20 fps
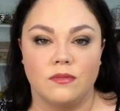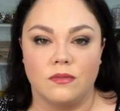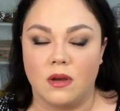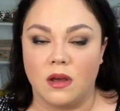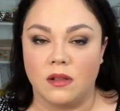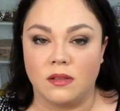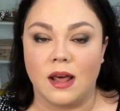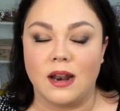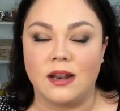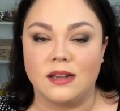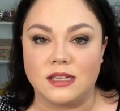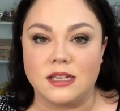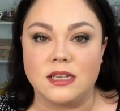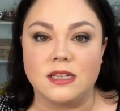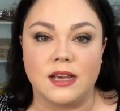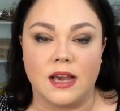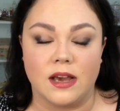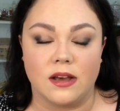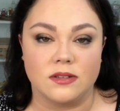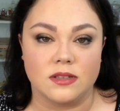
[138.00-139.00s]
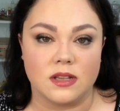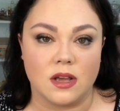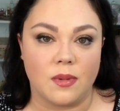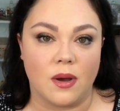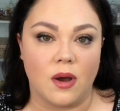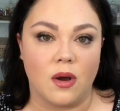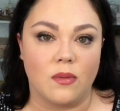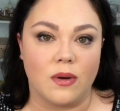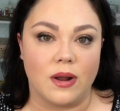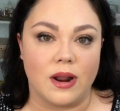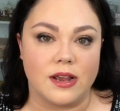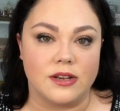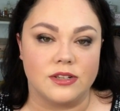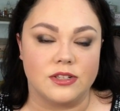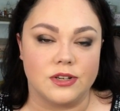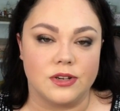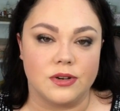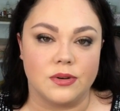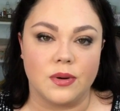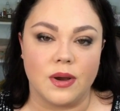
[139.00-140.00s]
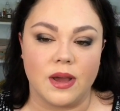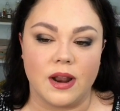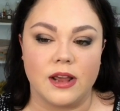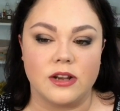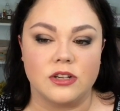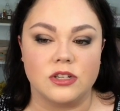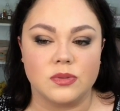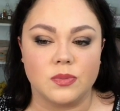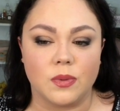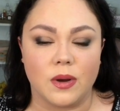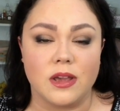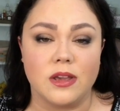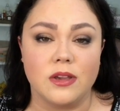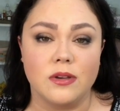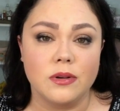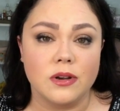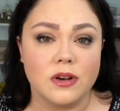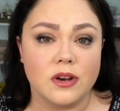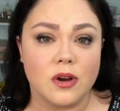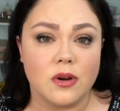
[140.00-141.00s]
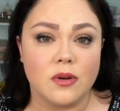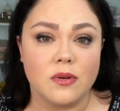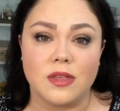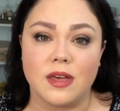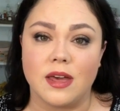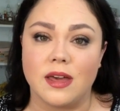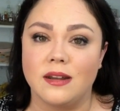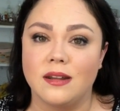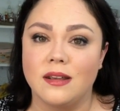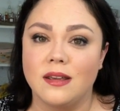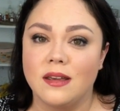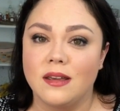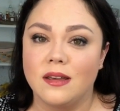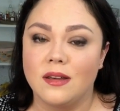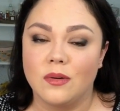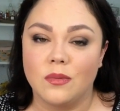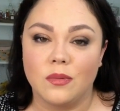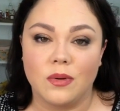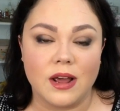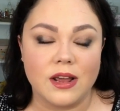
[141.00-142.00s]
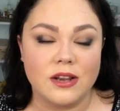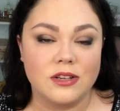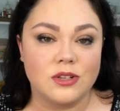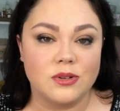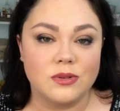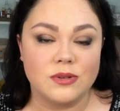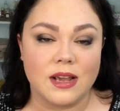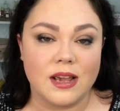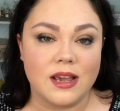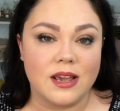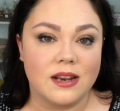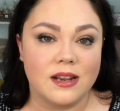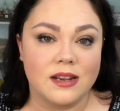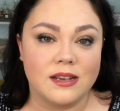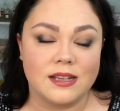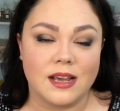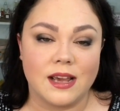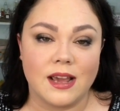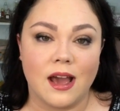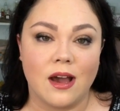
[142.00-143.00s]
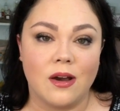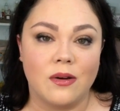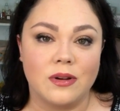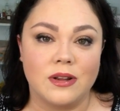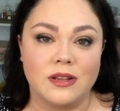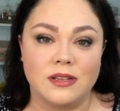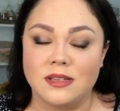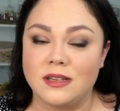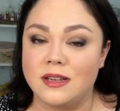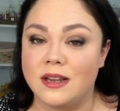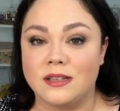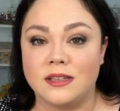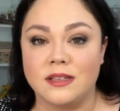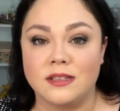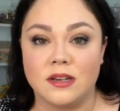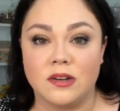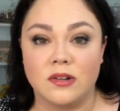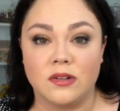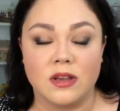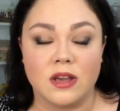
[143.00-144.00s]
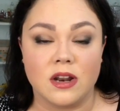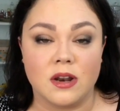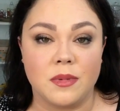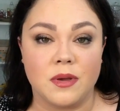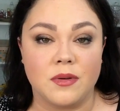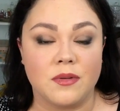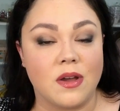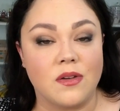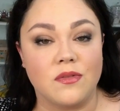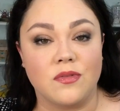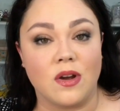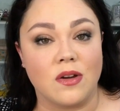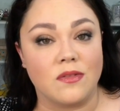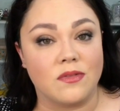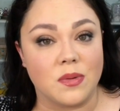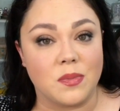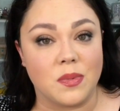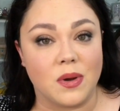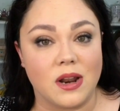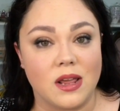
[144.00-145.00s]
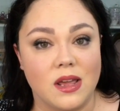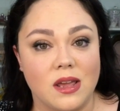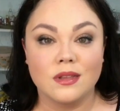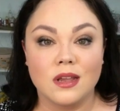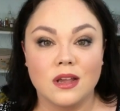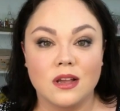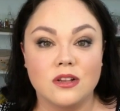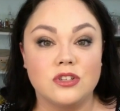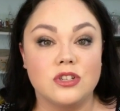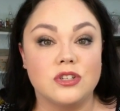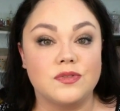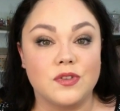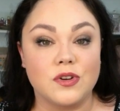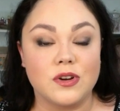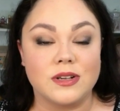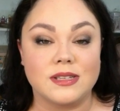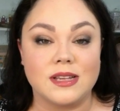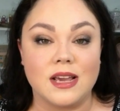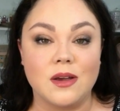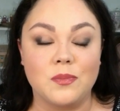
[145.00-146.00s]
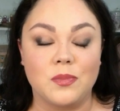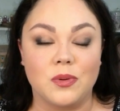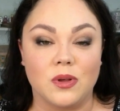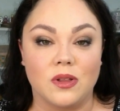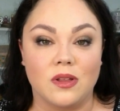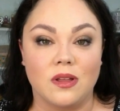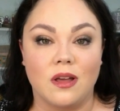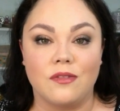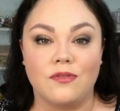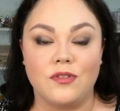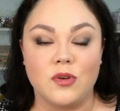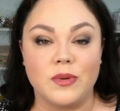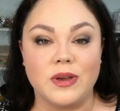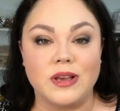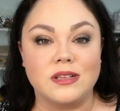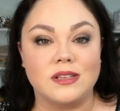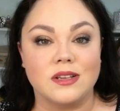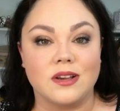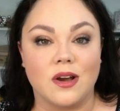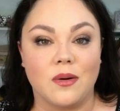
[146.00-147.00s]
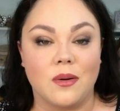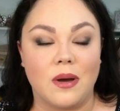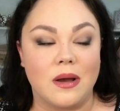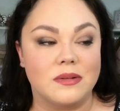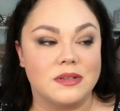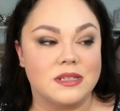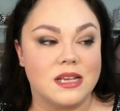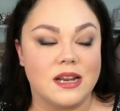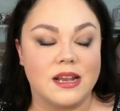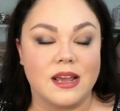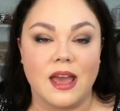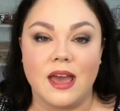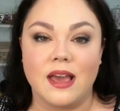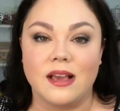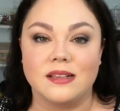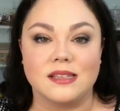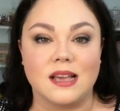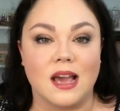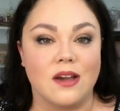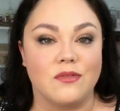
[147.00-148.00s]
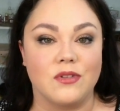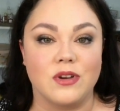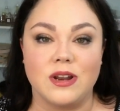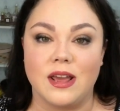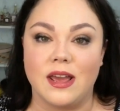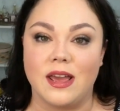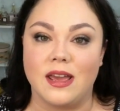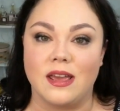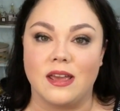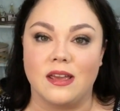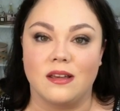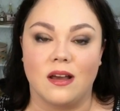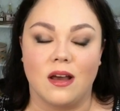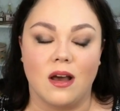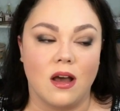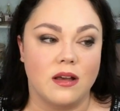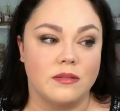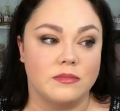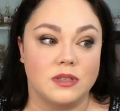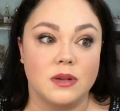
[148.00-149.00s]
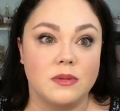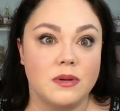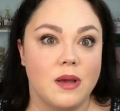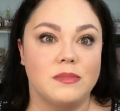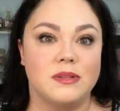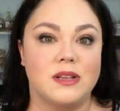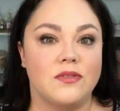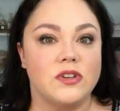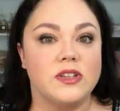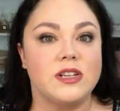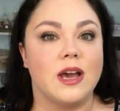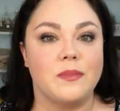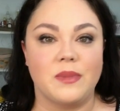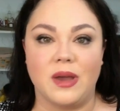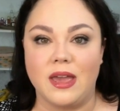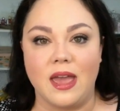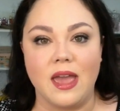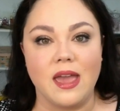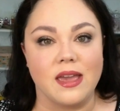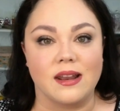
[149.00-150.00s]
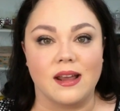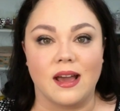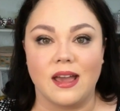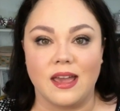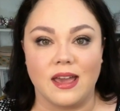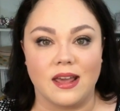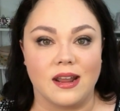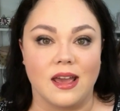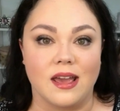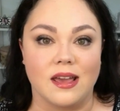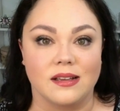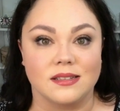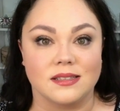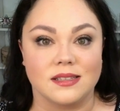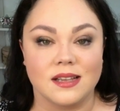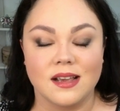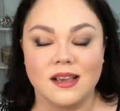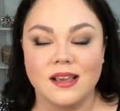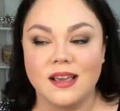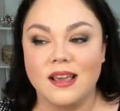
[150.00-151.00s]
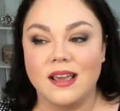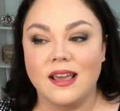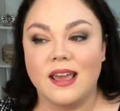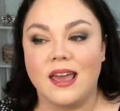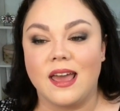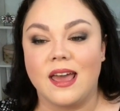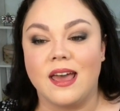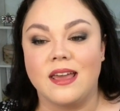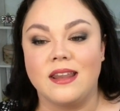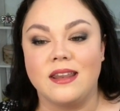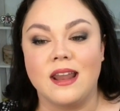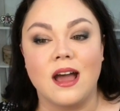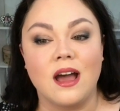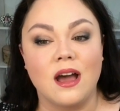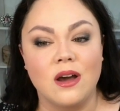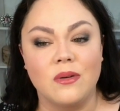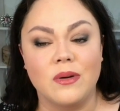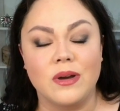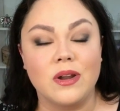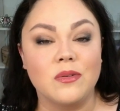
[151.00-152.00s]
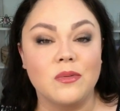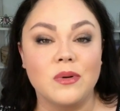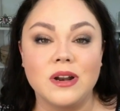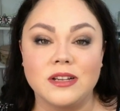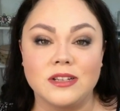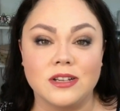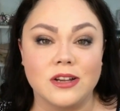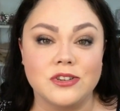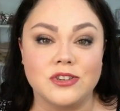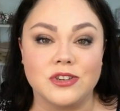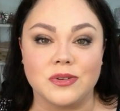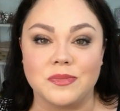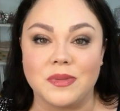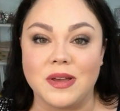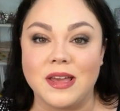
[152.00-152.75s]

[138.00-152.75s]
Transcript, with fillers: a lot of details about what I do. And I just want you to know that what I do day in and day out isn't necessarily going to be right for everybody. Just for example, a few weeks ago, I was eating eggs every day. Um, sometimes every time I ate, I had eggs and now I don't want to touch them